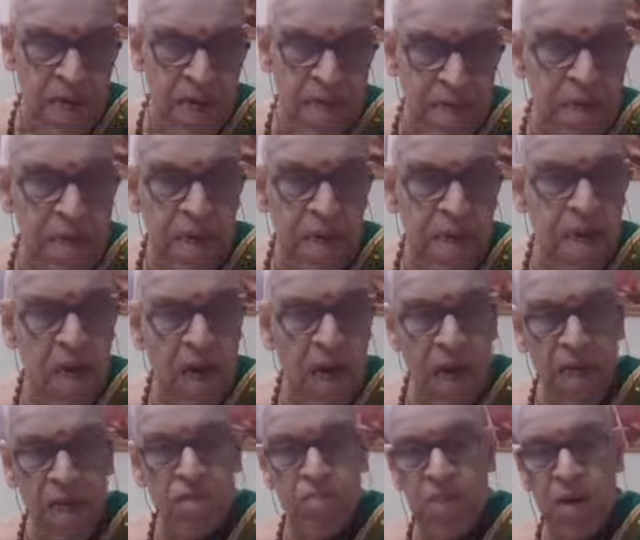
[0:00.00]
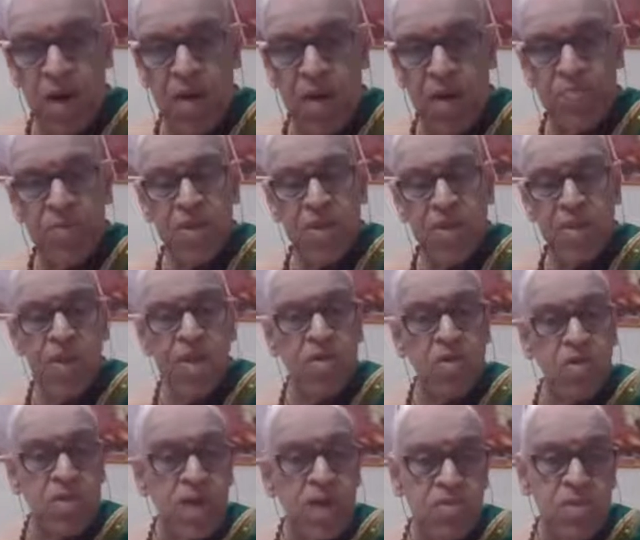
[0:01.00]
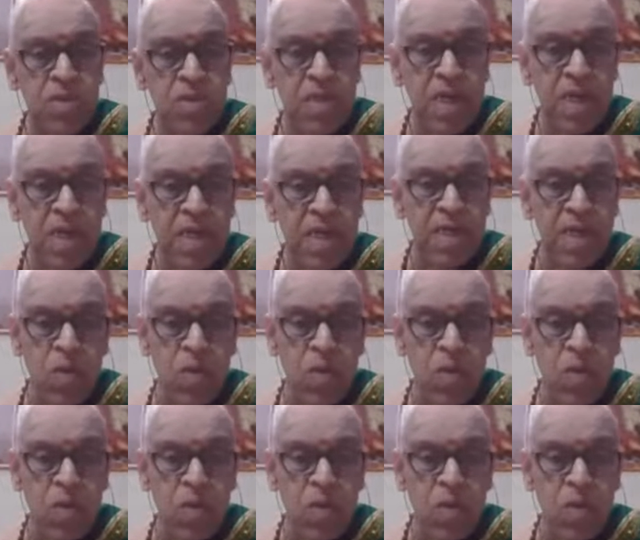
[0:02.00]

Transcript: their Atma. They don't have to see it